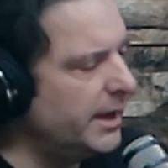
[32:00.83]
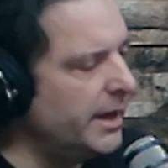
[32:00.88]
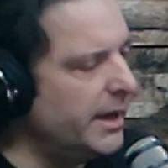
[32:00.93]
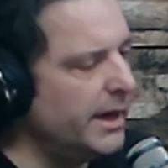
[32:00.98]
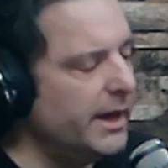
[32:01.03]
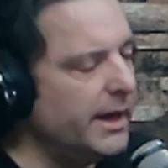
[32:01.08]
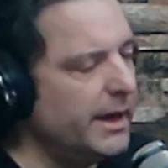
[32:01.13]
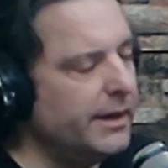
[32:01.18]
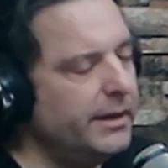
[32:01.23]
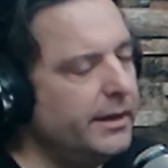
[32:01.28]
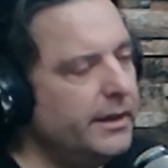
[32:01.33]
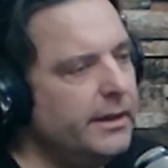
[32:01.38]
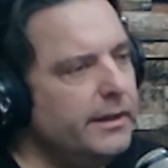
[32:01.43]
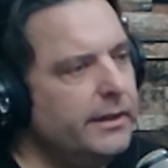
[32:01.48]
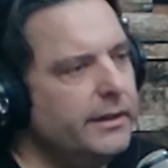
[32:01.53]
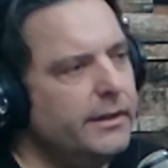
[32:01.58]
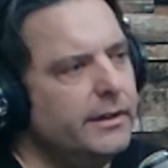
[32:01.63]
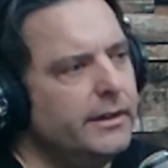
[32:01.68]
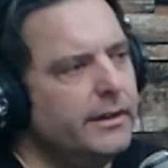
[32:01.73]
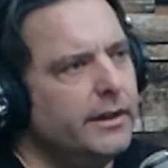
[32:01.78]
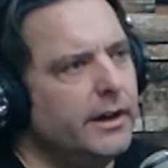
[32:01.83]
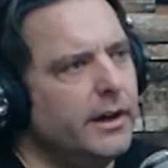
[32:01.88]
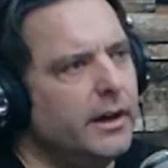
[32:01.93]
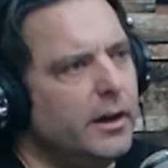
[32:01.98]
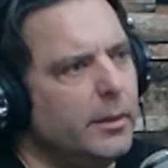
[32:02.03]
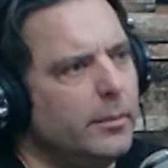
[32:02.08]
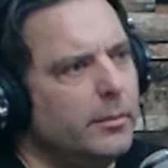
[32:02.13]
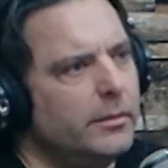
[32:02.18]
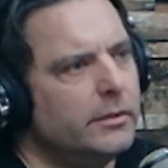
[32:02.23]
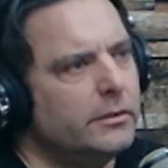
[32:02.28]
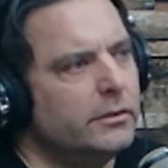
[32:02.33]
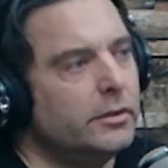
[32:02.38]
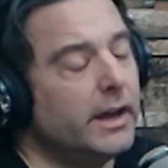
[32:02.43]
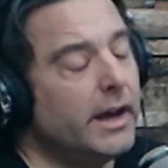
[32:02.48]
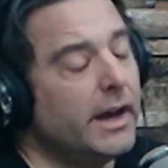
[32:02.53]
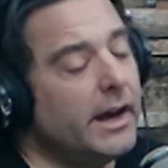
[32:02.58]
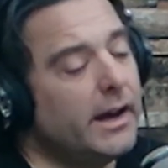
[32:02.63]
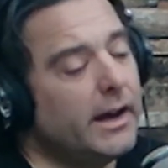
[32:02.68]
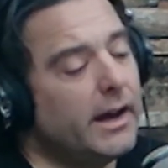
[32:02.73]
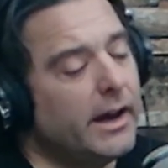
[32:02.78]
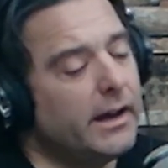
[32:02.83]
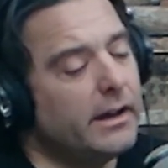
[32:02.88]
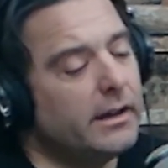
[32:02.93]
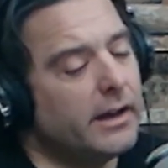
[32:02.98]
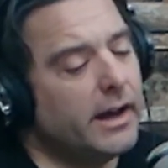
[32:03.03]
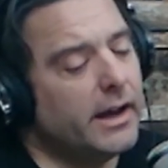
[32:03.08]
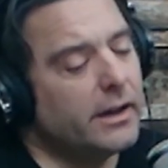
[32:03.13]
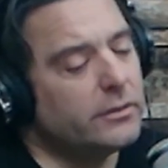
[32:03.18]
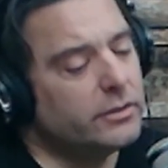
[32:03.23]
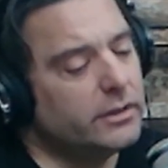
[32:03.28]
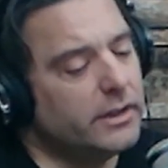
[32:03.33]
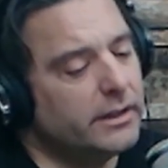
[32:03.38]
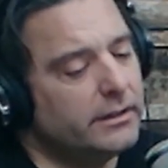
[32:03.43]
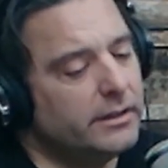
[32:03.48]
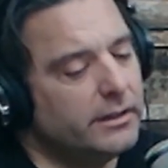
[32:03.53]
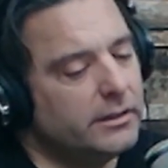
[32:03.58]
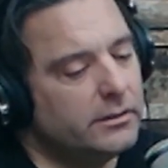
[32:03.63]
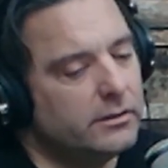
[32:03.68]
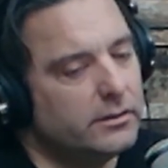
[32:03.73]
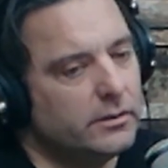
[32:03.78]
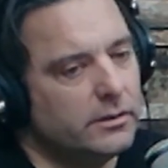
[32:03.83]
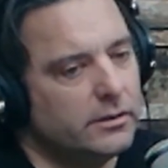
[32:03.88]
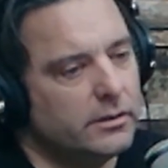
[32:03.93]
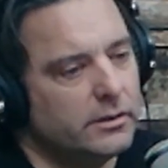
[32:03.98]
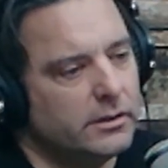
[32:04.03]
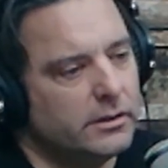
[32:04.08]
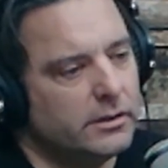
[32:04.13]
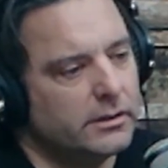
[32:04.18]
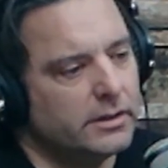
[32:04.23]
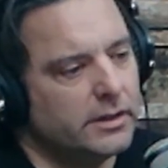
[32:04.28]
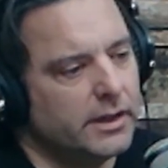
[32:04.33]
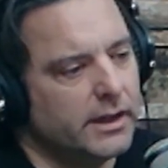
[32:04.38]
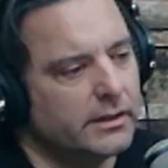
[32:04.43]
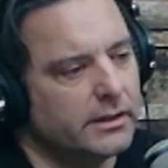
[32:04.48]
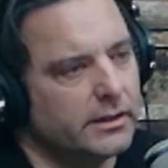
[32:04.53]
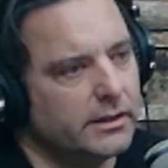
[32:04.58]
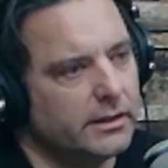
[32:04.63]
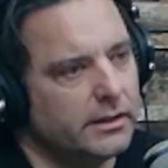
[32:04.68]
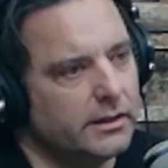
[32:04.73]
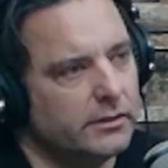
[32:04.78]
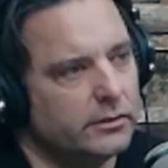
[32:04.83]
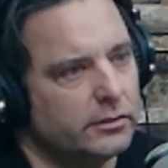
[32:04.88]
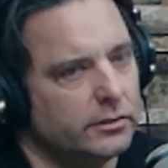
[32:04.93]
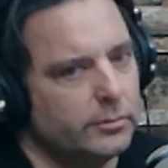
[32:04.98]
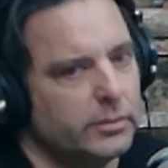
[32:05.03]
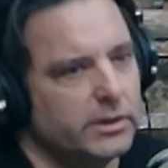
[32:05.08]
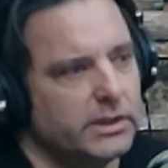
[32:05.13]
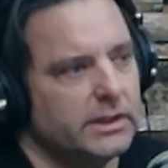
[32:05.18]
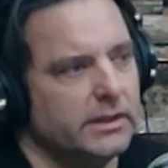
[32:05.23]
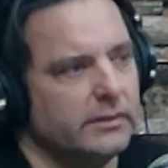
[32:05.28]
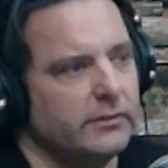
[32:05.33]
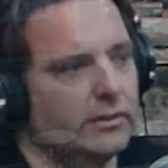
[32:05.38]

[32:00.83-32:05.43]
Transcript: And um, so I, I actually I think the Tonka kids should